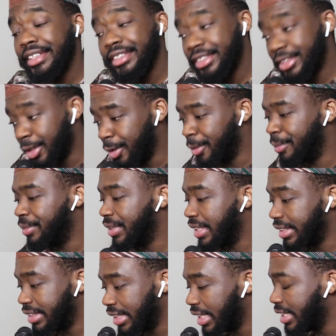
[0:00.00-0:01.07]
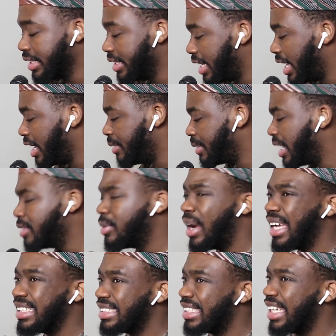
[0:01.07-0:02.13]
So the second game, that's
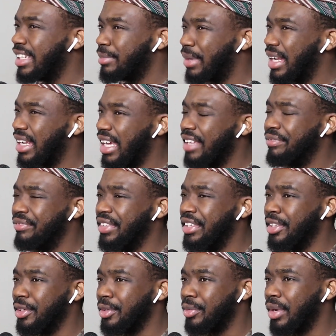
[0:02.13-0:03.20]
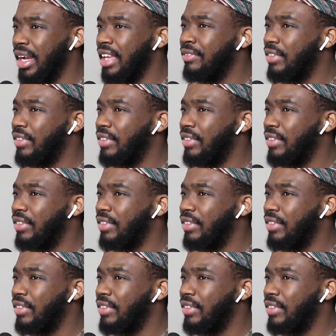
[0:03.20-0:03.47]
what I said in my last video, right?